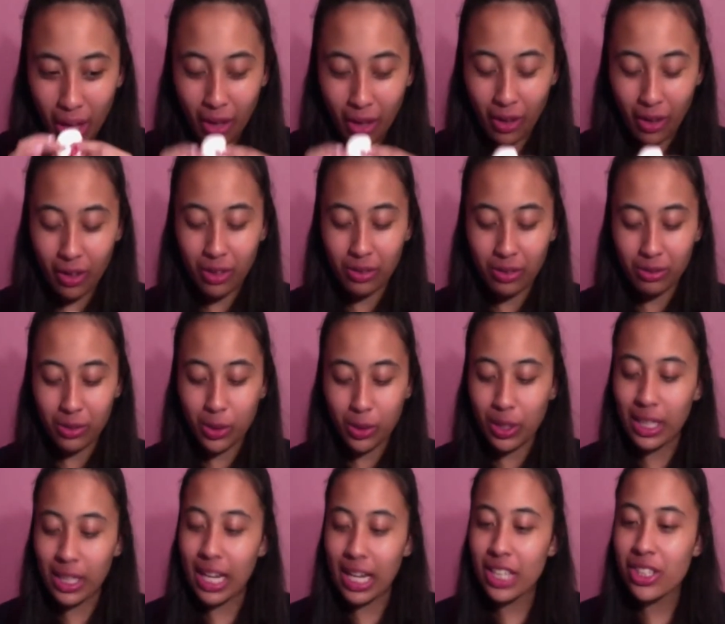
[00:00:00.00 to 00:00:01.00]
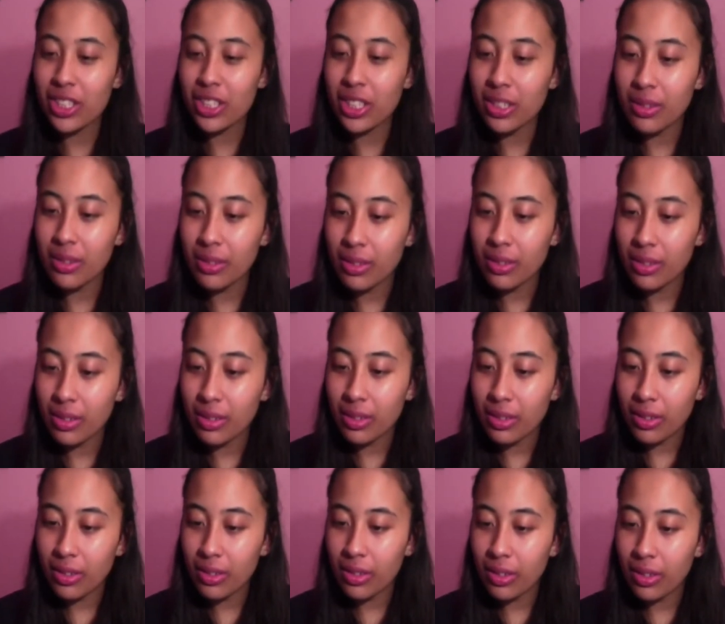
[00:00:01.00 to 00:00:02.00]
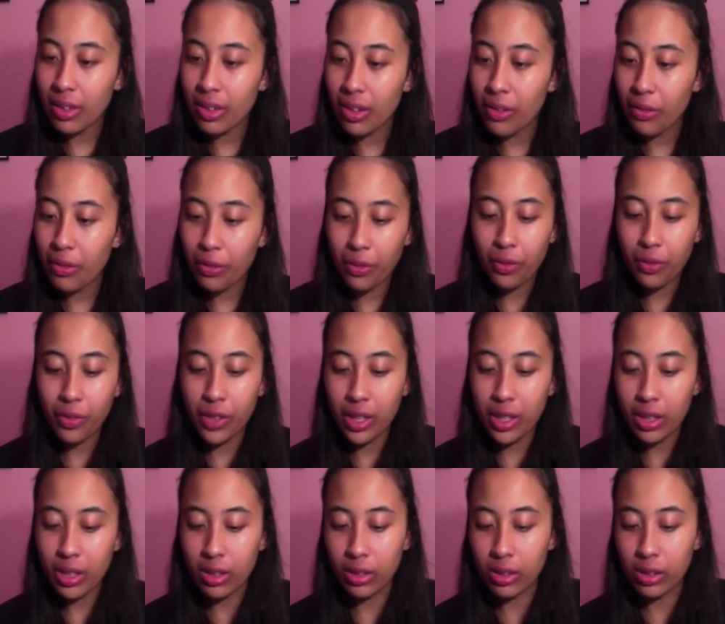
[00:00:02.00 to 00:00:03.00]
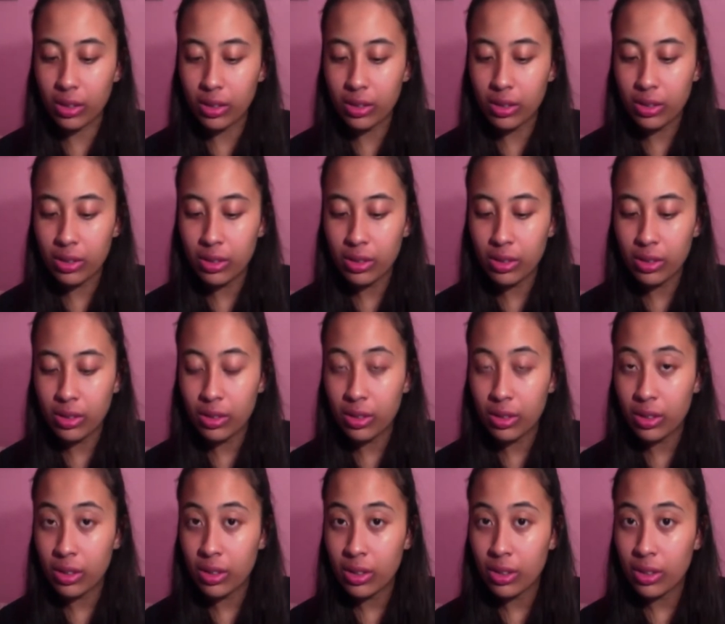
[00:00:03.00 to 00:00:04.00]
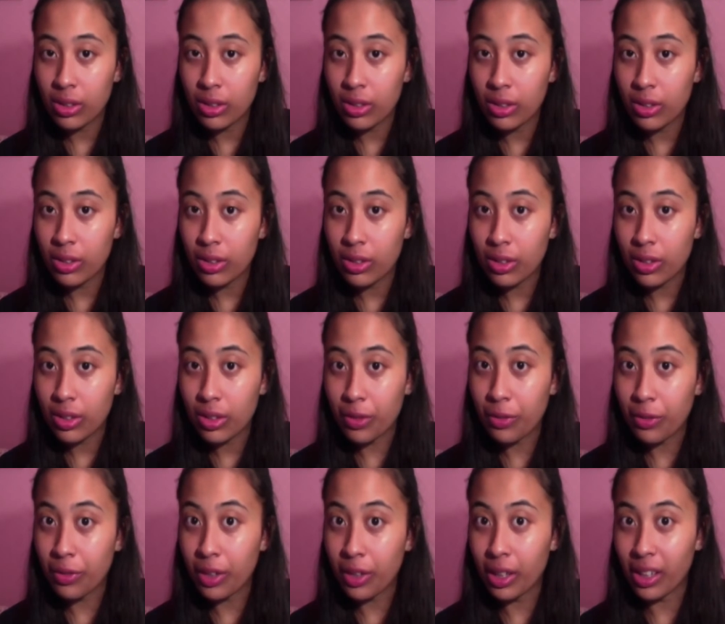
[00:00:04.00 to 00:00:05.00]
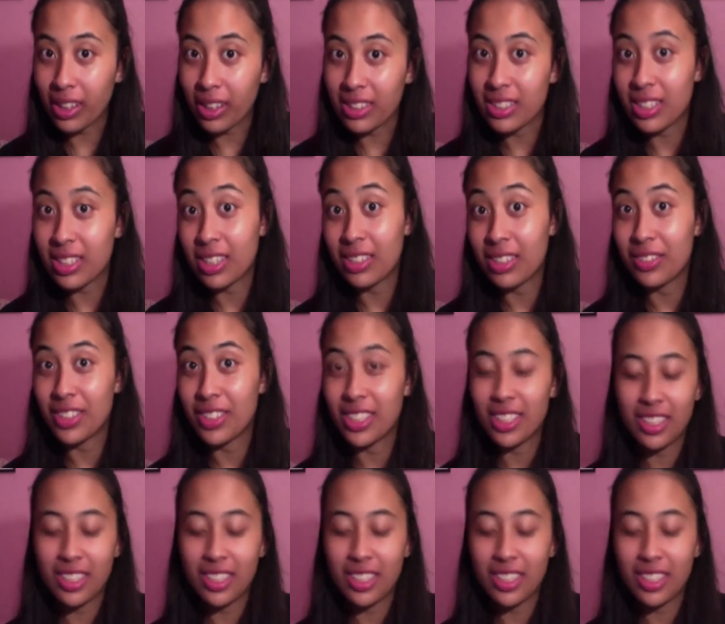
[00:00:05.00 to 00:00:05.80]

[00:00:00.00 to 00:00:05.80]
Wow, you can actually feel the filling inside of it.